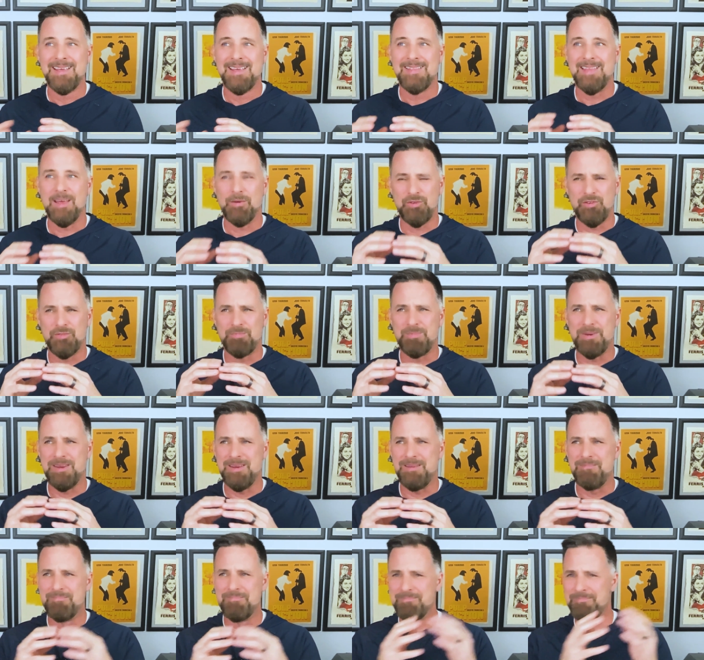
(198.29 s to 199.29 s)
that would just
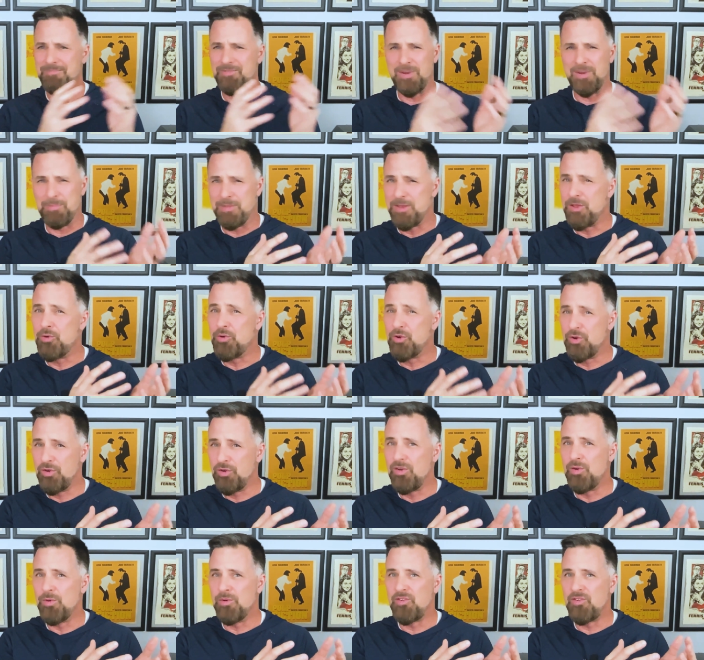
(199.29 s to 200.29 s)
be something you could
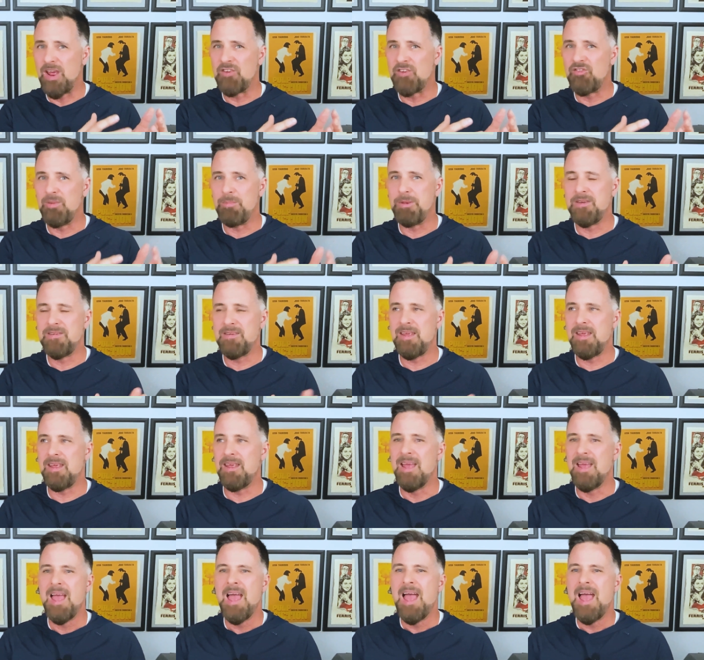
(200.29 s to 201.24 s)
do in ChatGPT.